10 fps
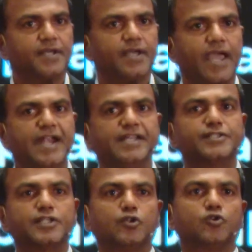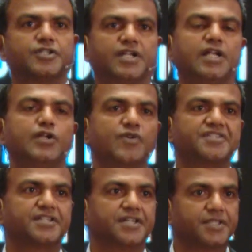and institutional
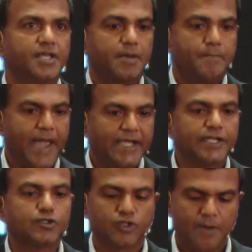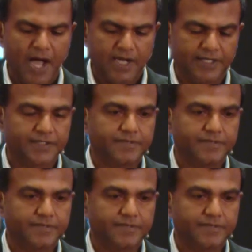investors back into the market.